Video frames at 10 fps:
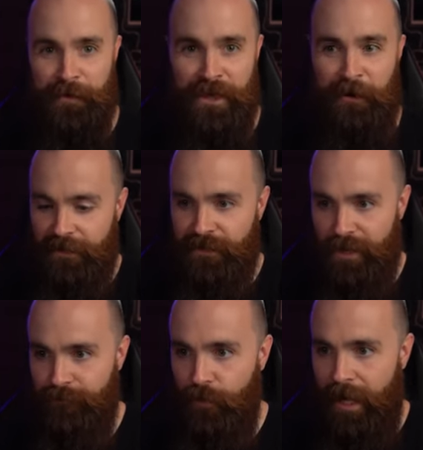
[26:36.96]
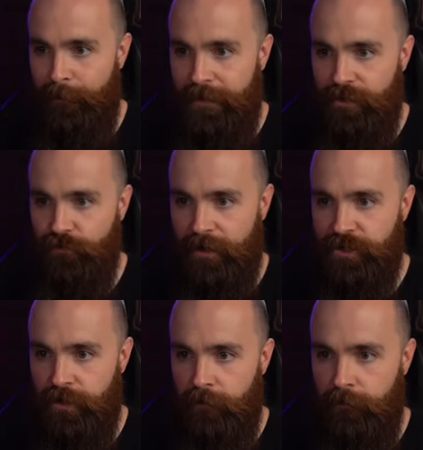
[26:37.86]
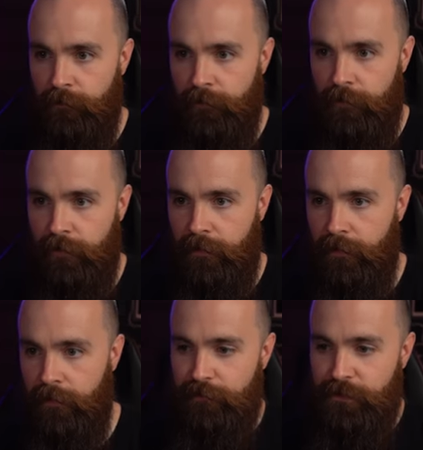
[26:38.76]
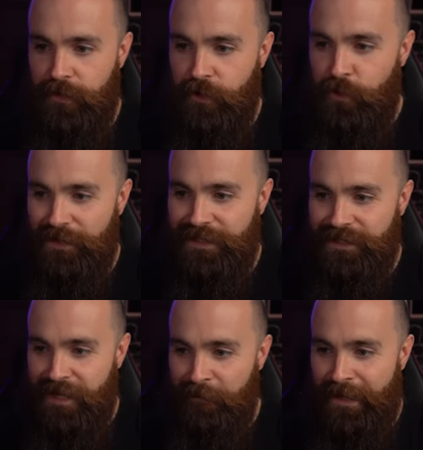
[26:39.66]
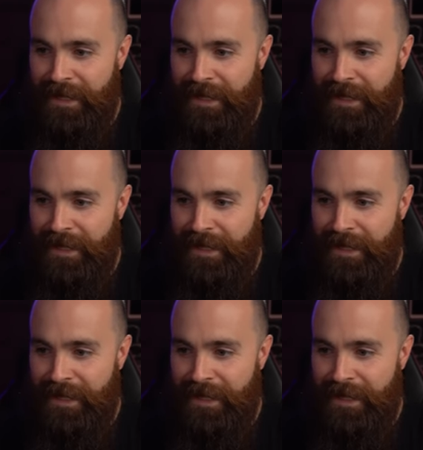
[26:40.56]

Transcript: we go. So now I have to do I P address show. New sub